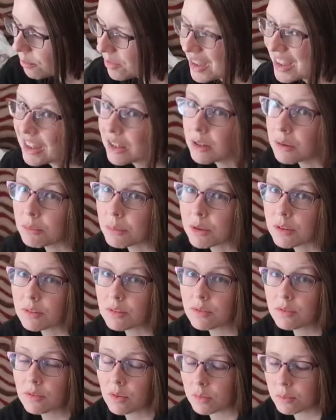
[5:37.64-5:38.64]
keep
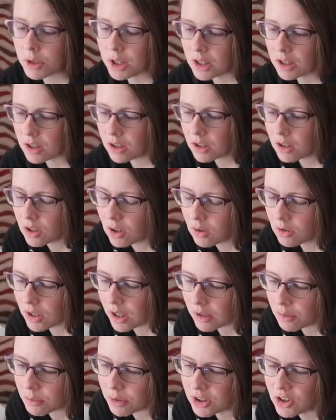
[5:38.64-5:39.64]
for me, you know,
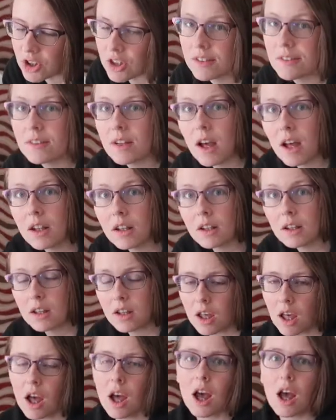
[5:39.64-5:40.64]
like when she's done,
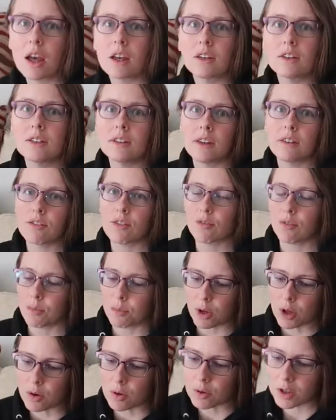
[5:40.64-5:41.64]
I can save it for
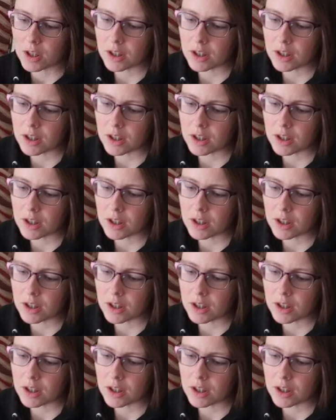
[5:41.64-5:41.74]
my own